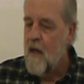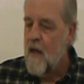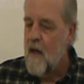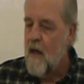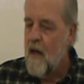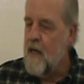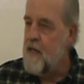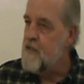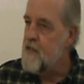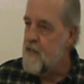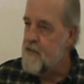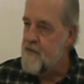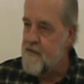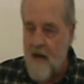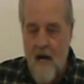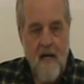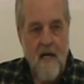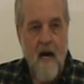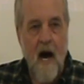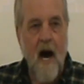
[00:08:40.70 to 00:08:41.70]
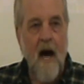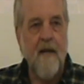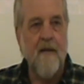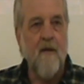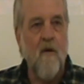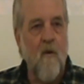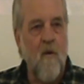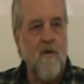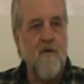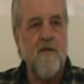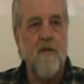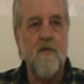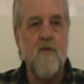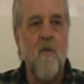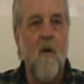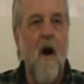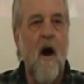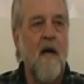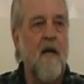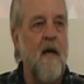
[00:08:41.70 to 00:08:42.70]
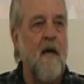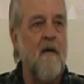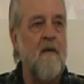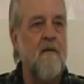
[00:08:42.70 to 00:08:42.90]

And he says, thank God, and the horse starts walking.